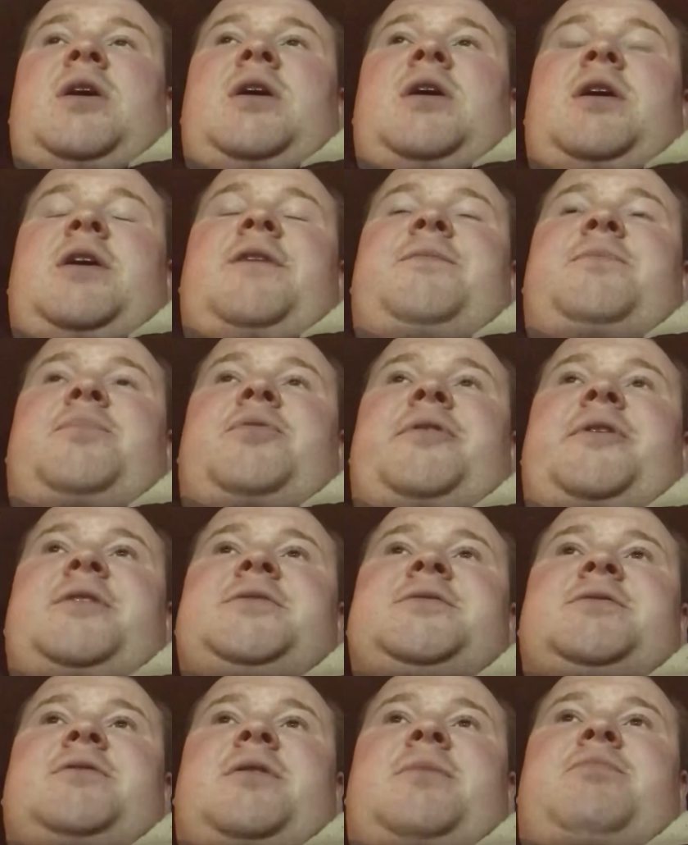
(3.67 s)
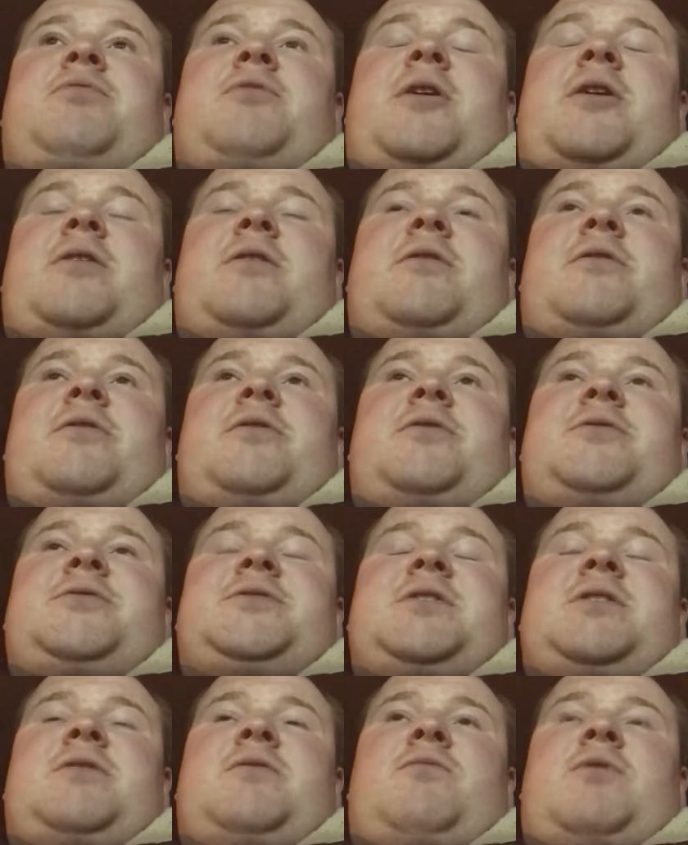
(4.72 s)
If prehistoric predators
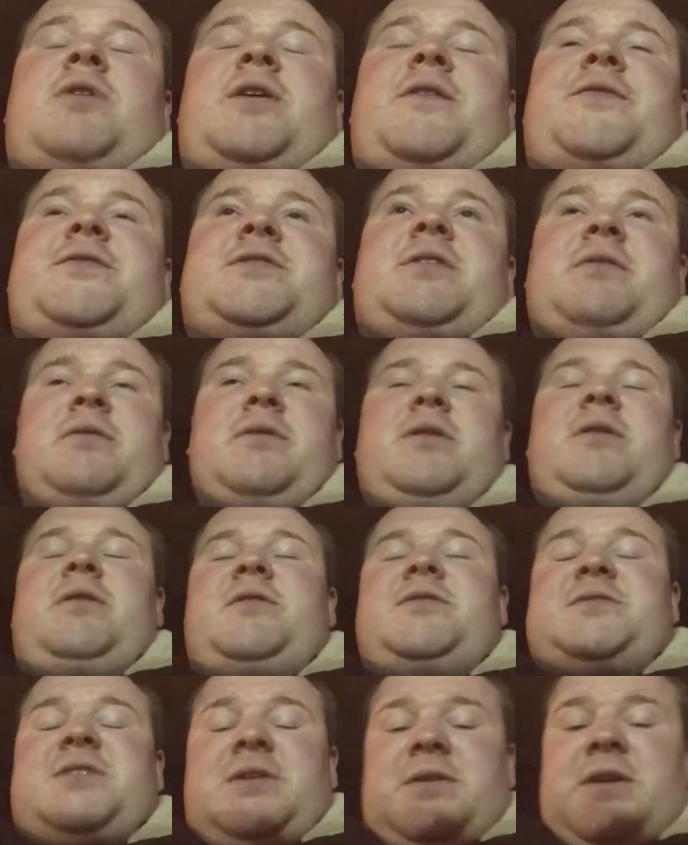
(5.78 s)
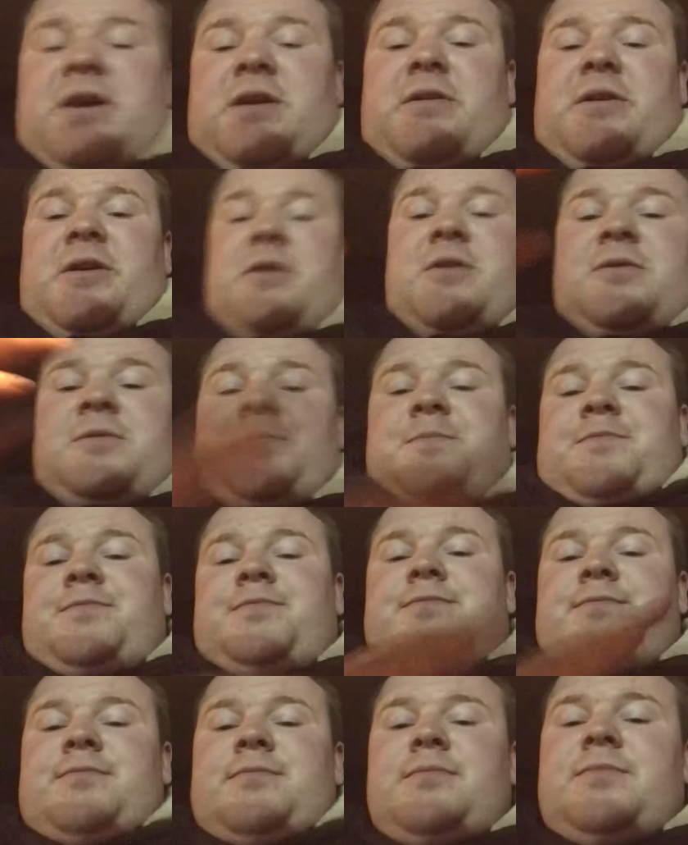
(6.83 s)
in a what if scenario,
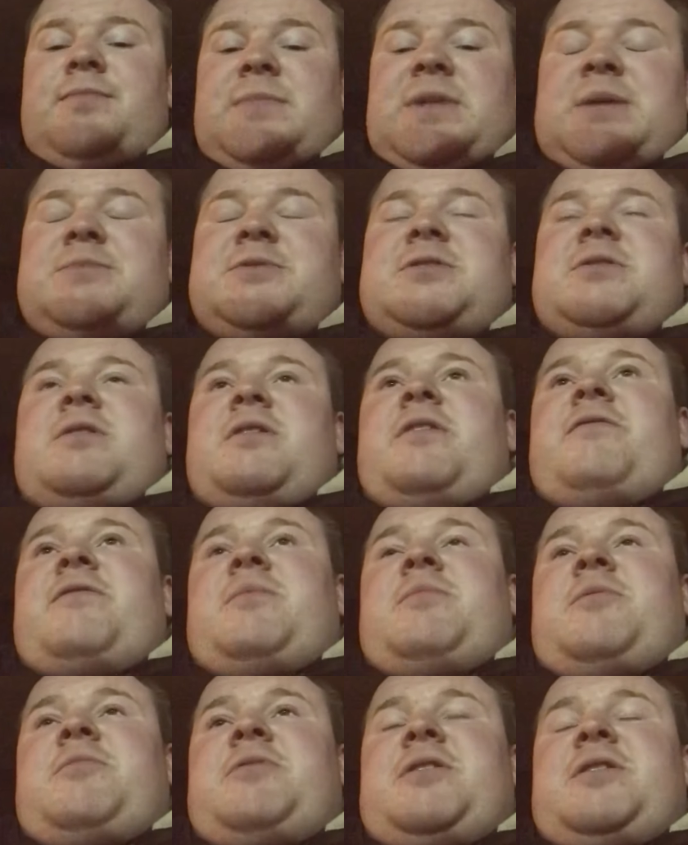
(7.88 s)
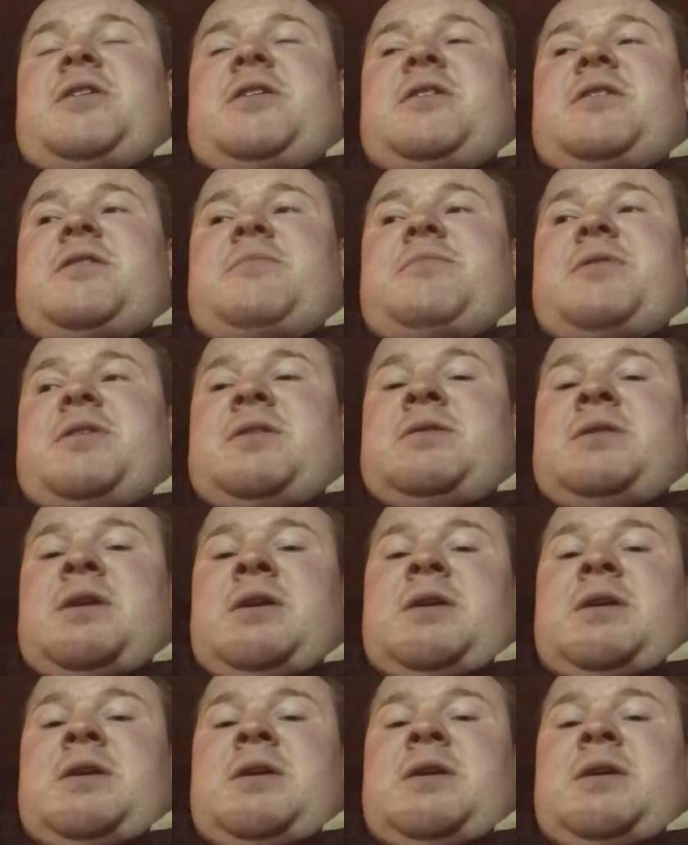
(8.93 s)
I'm sorry if I'm a bit hiccuping.